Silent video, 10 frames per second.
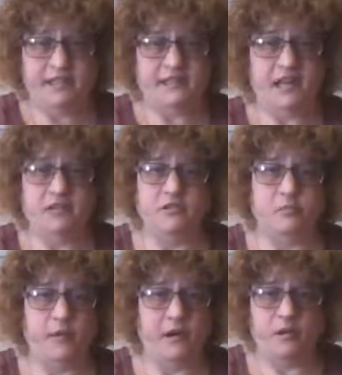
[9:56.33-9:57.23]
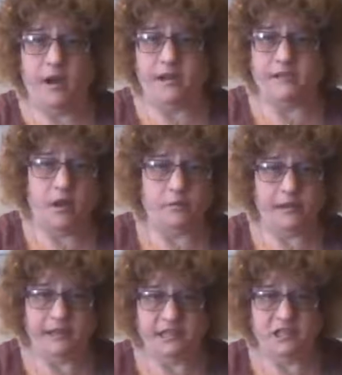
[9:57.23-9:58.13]
because angels run across all
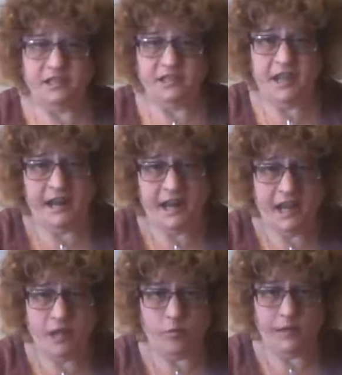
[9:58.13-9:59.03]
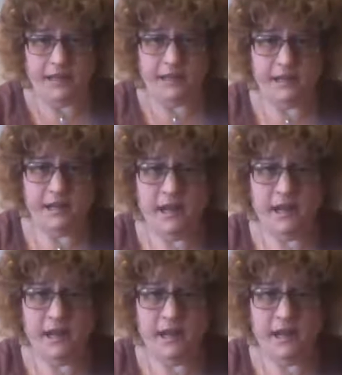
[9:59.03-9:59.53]
religions kind of equally.